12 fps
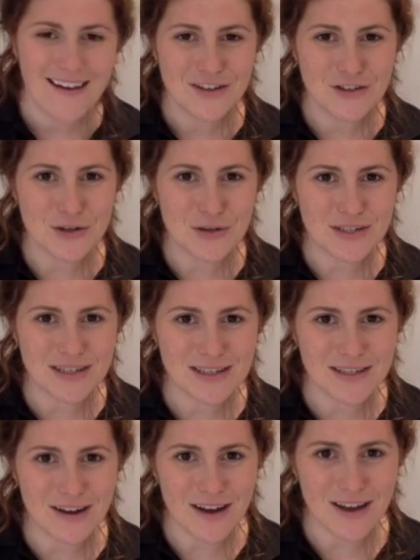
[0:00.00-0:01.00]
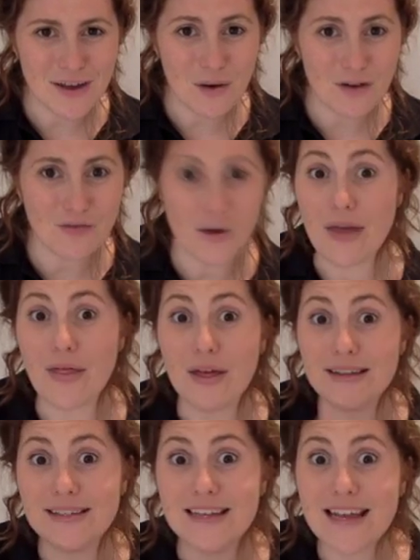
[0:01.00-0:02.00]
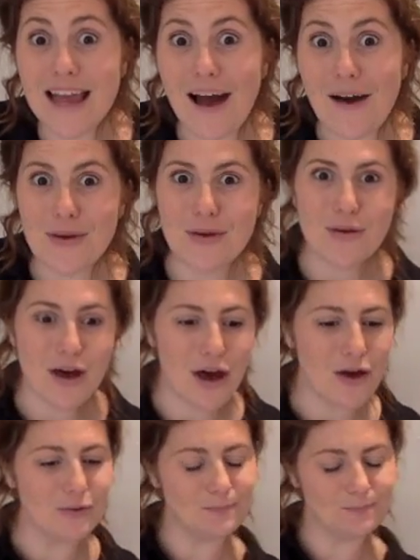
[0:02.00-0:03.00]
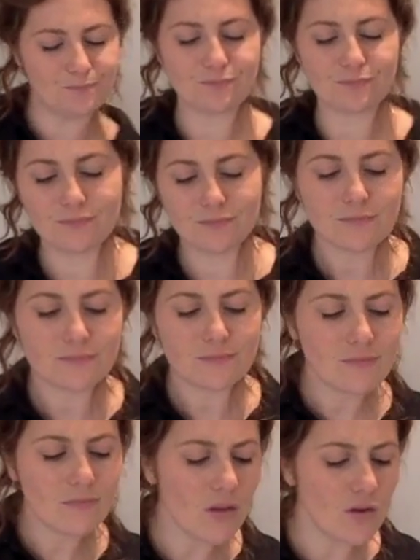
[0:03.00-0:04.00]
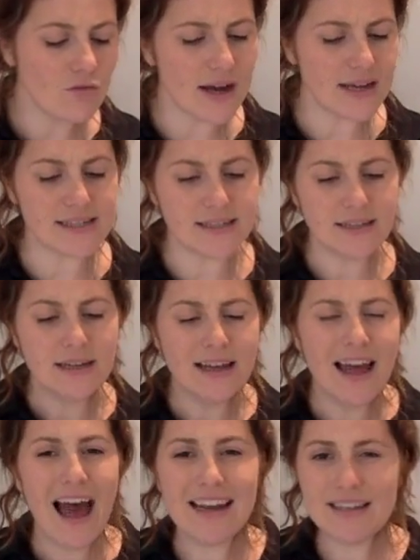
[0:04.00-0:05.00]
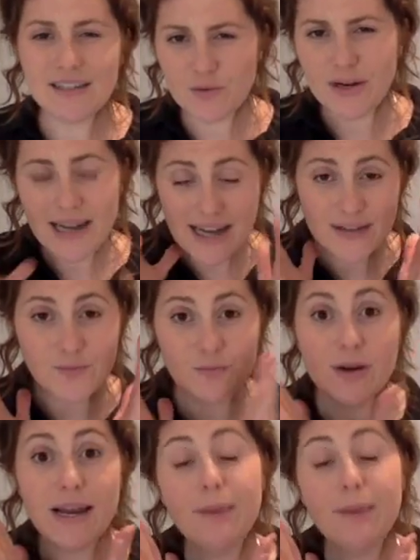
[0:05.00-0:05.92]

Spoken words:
2 to start you off with. See how you go. Right, and it's really